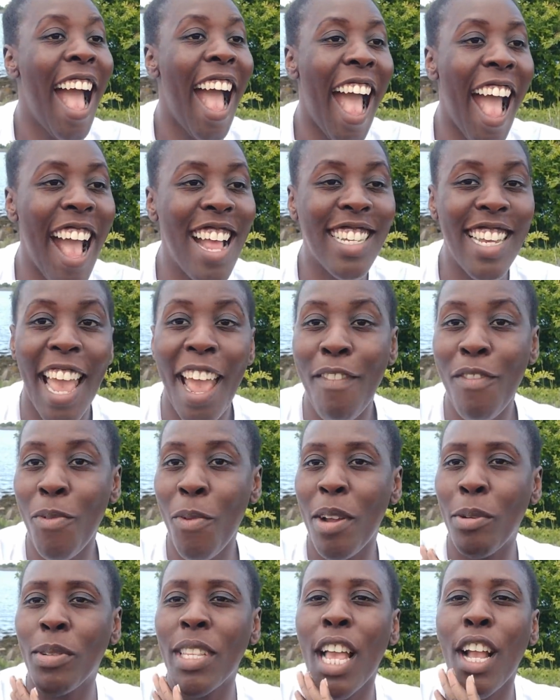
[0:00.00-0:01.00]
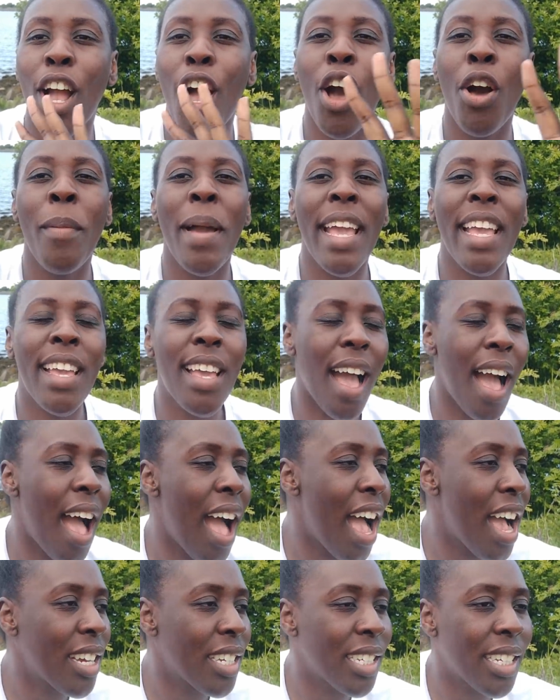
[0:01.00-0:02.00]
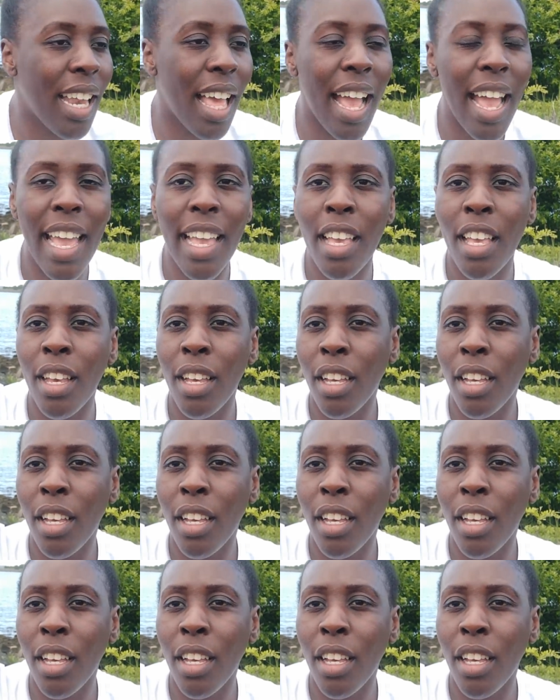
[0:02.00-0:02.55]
and everyone was like, oh my gosh, like